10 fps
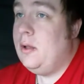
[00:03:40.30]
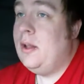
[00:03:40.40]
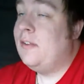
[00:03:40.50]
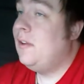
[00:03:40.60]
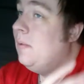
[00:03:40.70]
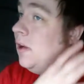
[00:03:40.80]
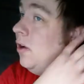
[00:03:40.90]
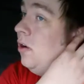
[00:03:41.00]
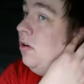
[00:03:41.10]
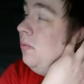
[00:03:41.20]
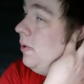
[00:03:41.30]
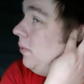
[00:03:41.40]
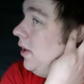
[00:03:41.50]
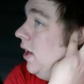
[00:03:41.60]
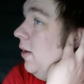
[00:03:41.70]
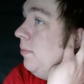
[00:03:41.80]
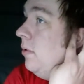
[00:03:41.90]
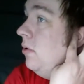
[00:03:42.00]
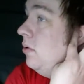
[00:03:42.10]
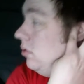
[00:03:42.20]
next time I go home, probably
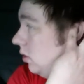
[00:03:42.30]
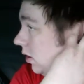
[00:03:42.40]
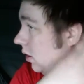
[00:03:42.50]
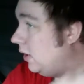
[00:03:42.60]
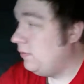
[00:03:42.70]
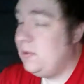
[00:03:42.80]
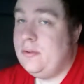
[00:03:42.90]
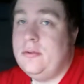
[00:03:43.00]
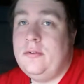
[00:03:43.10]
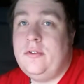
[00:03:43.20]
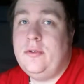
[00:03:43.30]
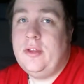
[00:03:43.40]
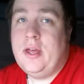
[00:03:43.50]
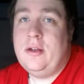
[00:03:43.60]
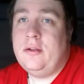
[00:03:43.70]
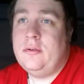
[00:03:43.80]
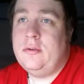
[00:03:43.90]
April, I'll have to do that,